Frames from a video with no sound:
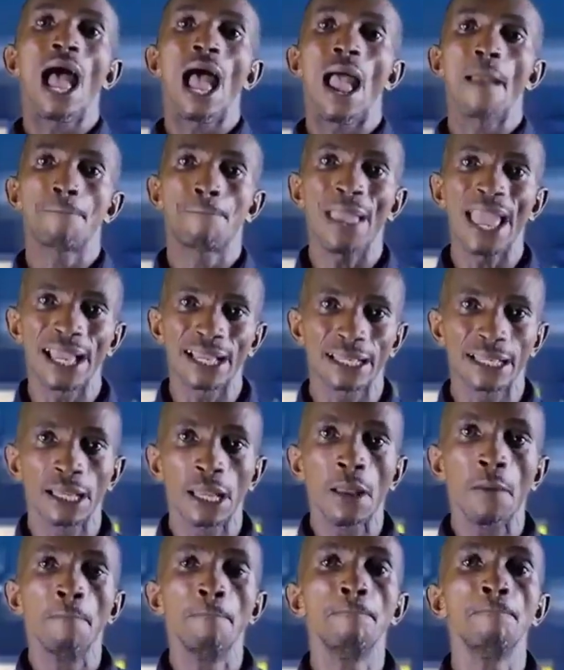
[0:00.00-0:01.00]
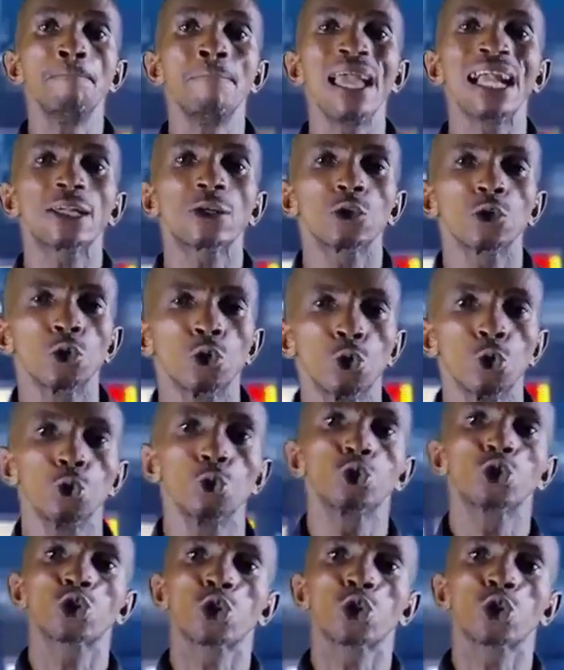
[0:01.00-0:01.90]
I beg make you